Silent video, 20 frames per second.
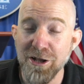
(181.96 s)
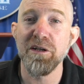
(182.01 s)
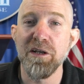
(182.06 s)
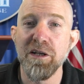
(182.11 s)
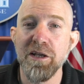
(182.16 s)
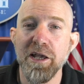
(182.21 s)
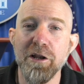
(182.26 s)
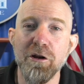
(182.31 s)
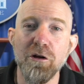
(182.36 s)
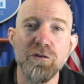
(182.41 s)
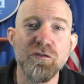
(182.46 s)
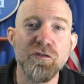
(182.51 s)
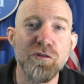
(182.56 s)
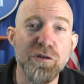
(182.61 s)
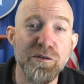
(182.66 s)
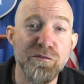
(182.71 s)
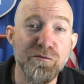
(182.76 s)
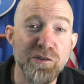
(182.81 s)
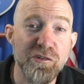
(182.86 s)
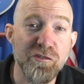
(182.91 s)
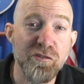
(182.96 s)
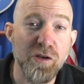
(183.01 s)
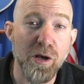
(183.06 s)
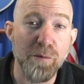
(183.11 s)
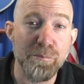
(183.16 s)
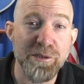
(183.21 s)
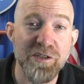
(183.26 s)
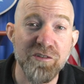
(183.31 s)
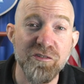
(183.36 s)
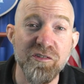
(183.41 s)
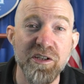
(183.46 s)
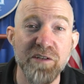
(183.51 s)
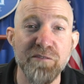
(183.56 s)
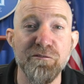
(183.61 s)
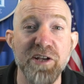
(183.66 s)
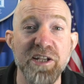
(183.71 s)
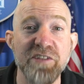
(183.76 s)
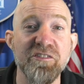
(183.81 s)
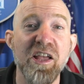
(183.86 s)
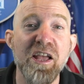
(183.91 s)
It also convinced companies to
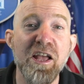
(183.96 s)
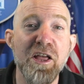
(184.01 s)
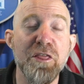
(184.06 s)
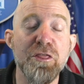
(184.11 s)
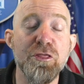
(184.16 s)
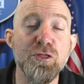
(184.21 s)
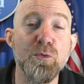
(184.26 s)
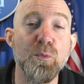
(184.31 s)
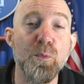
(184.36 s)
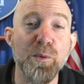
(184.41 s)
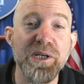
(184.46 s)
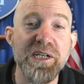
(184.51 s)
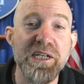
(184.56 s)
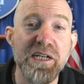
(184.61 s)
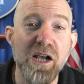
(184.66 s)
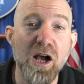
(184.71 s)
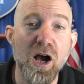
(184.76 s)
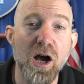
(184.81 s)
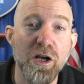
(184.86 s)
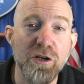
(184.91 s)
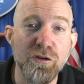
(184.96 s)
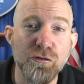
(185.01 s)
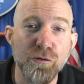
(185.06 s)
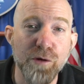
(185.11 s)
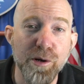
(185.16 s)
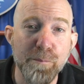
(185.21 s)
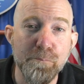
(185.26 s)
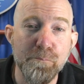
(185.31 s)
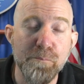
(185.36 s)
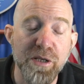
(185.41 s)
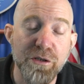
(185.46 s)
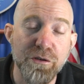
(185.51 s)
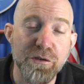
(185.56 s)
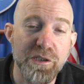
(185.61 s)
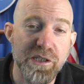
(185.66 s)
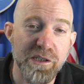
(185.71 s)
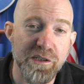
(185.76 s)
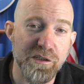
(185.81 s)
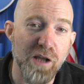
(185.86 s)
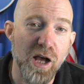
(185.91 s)
invest $300
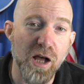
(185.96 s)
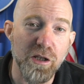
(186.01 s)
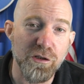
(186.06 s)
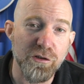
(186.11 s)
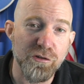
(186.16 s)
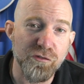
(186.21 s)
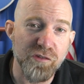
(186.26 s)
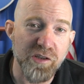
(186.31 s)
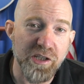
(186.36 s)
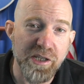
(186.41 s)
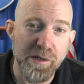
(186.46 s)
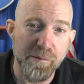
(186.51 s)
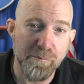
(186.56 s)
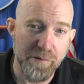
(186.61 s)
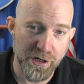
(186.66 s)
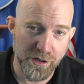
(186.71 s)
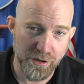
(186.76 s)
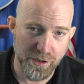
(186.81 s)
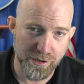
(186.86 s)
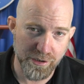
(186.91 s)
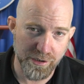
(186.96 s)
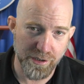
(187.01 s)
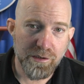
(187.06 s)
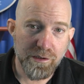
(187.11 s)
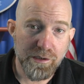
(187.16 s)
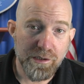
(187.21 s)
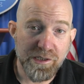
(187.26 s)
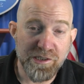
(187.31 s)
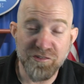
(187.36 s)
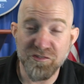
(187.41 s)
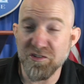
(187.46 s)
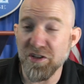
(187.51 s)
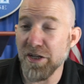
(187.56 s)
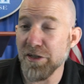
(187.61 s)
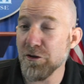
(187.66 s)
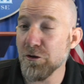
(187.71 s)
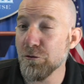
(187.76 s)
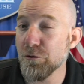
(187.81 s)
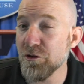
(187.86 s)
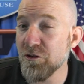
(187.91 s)
billion in America. He
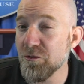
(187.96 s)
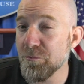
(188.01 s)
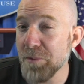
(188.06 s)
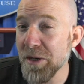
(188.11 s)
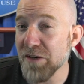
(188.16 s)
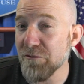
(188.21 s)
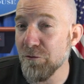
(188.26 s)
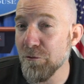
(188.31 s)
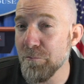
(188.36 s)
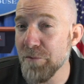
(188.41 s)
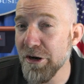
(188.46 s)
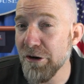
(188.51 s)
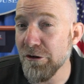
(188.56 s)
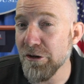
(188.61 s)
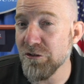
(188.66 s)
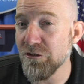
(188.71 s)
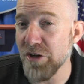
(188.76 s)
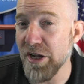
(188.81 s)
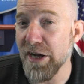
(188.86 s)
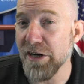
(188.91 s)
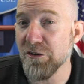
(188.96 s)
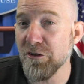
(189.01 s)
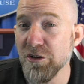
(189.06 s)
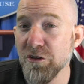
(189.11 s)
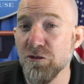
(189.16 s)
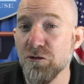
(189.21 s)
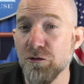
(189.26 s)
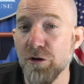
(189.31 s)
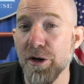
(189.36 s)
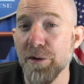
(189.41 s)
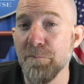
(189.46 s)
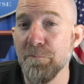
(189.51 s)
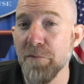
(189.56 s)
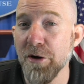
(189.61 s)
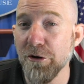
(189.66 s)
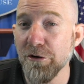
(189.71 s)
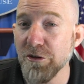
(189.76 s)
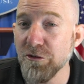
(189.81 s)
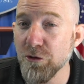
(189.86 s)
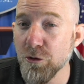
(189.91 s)
signed the Respect for Marriage Act to enshrine
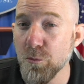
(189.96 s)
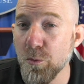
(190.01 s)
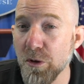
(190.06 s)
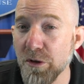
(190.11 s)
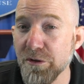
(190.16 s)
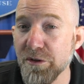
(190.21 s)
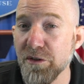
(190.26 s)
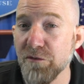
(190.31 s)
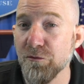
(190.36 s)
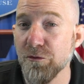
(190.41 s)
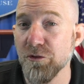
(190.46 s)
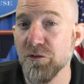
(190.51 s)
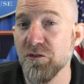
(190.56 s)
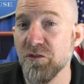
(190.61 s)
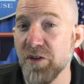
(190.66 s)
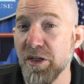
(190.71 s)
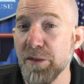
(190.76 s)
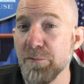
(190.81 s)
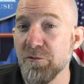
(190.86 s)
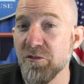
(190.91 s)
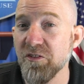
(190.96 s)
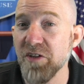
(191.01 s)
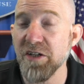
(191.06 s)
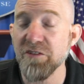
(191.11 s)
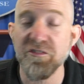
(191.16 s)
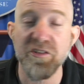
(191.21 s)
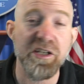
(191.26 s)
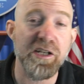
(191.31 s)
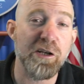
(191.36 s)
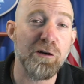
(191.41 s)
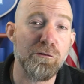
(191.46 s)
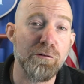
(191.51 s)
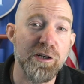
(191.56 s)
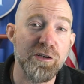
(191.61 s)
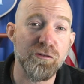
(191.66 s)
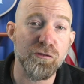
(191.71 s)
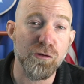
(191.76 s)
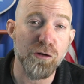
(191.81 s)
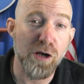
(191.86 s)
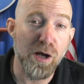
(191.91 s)
marriage equality for same-sex and
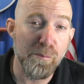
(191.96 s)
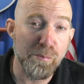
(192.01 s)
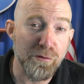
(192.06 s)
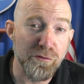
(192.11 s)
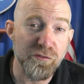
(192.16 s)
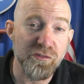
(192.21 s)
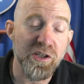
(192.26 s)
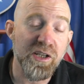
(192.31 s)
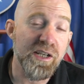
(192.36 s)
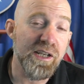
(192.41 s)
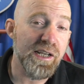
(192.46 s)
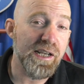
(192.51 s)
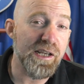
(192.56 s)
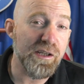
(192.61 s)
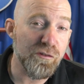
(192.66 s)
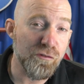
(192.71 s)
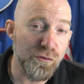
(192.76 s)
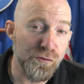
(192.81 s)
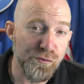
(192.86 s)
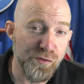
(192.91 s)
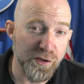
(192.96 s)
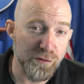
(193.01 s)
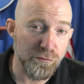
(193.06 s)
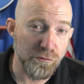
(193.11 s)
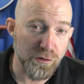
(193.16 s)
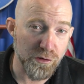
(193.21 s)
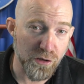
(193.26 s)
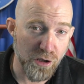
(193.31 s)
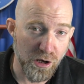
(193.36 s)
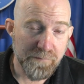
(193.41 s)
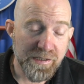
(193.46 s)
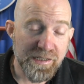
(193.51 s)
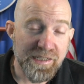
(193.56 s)
interracial couples into federal law.